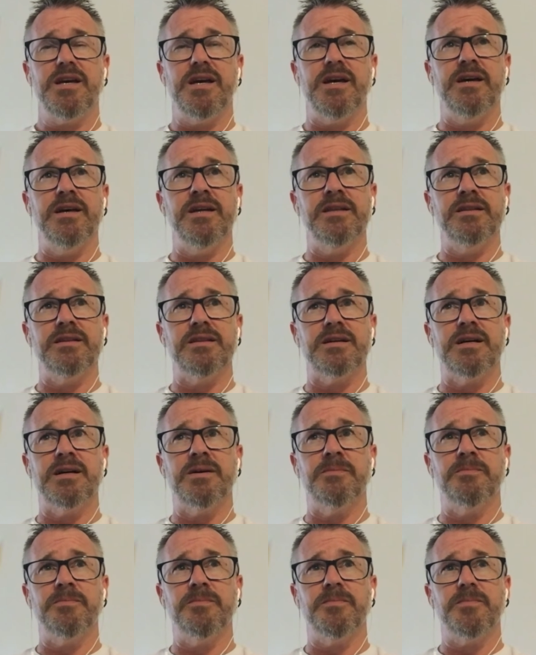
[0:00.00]
And
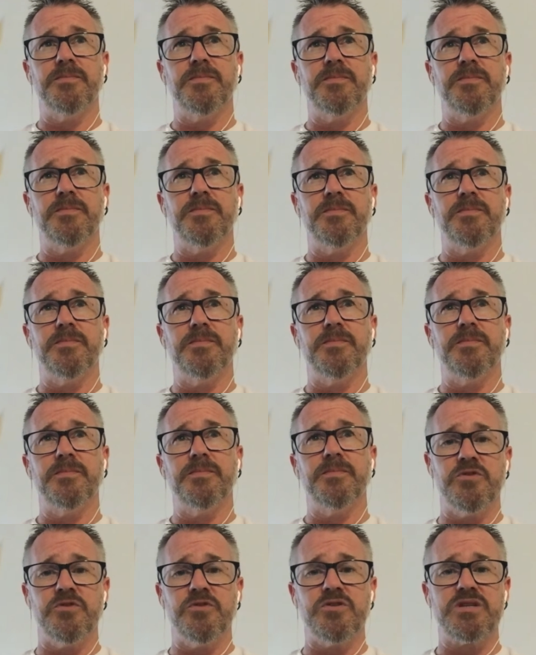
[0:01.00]
um, in
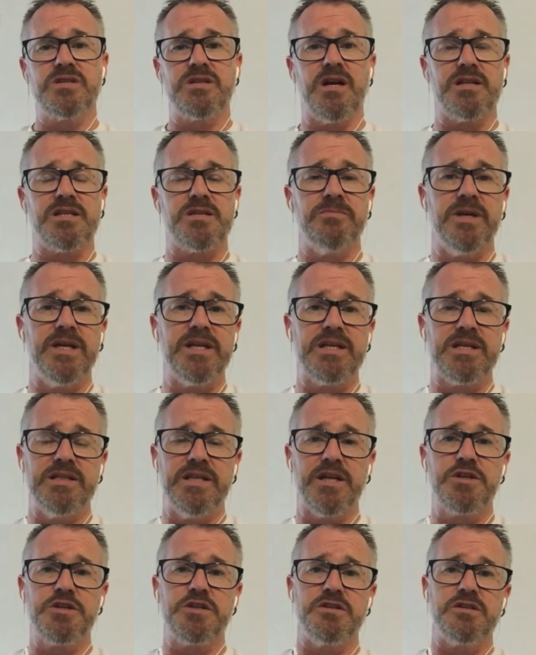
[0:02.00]
time, you start to make
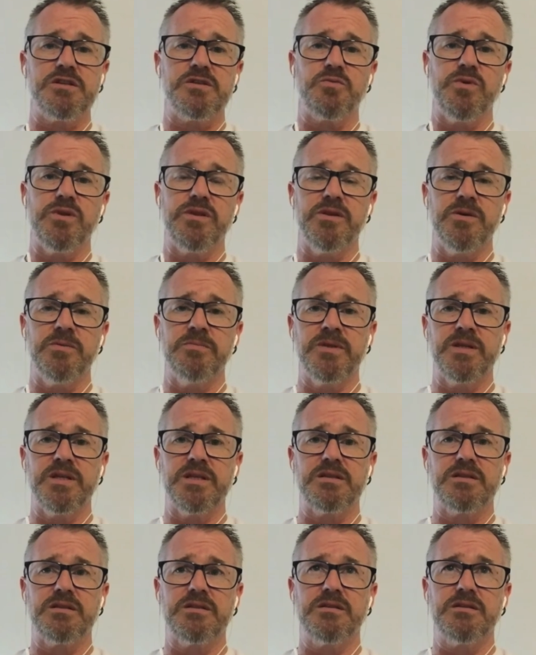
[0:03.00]
connections with them that,
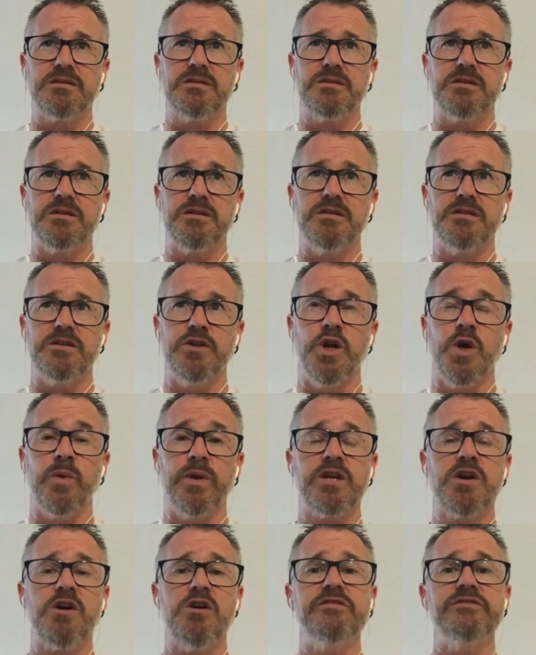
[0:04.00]
you know,
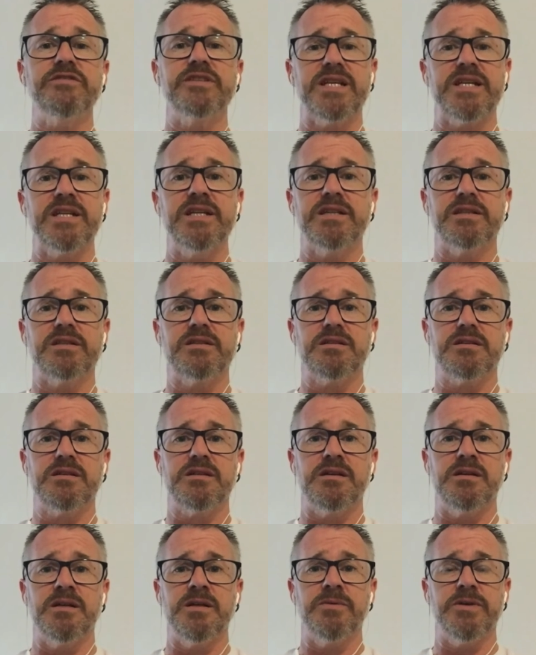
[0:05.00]
when COVID hit,
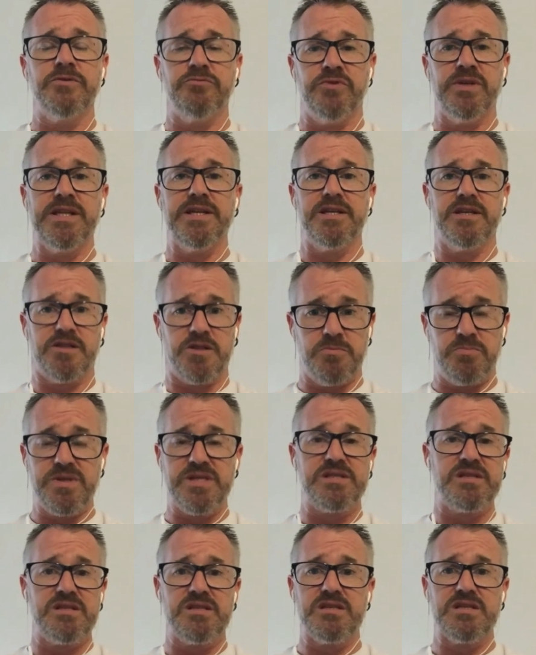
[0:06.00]
um, it really hit the
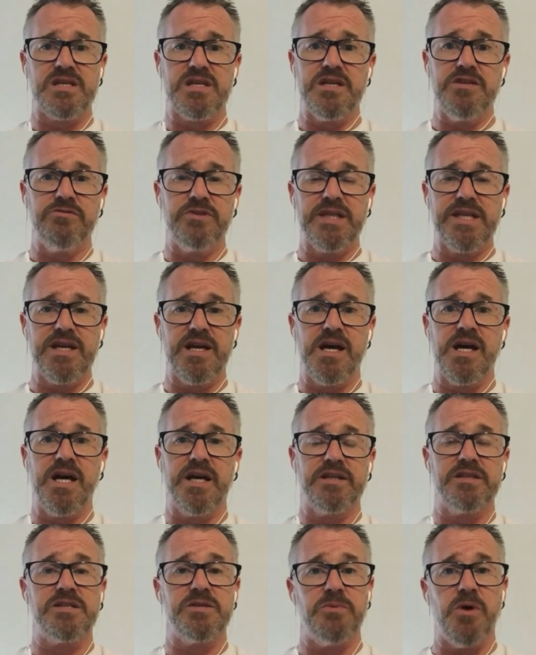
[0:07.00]
businesses here really
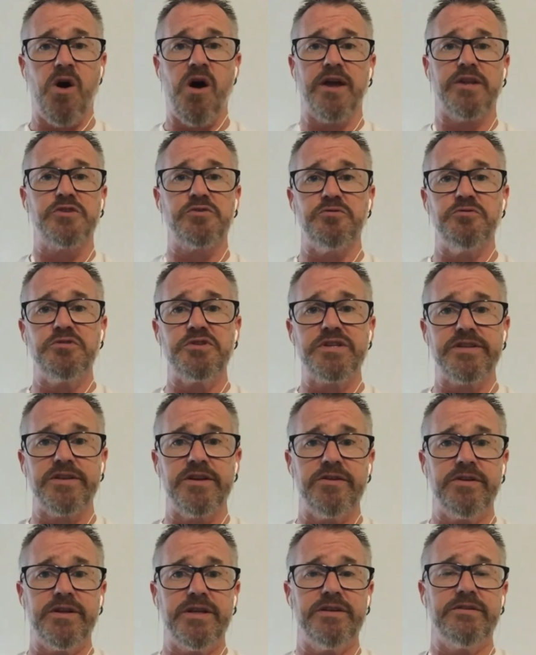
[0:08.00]
hard. It's a high tourist
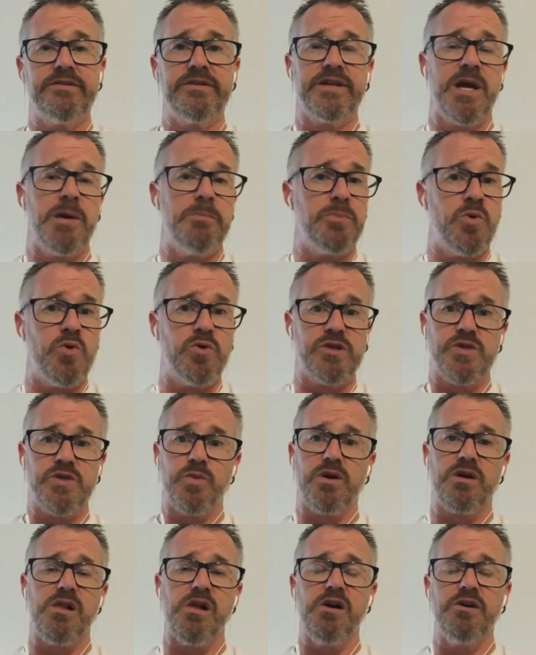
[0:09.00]
area, and our borders
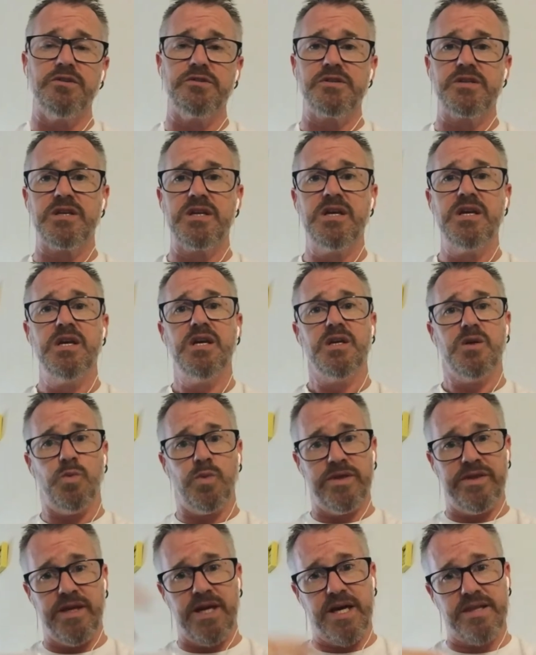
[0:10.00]
were closed
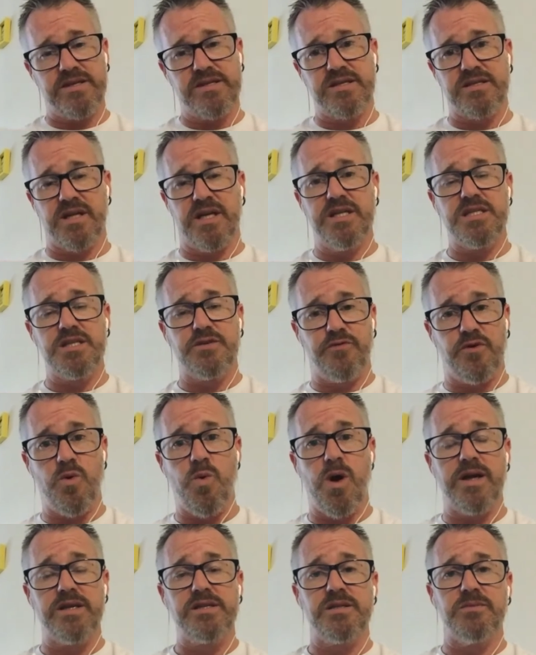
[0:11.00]
with the other states for
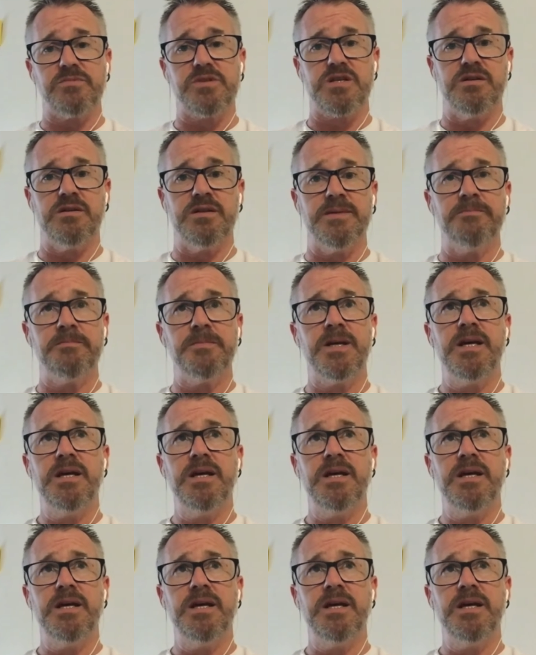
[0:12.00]
quite some time.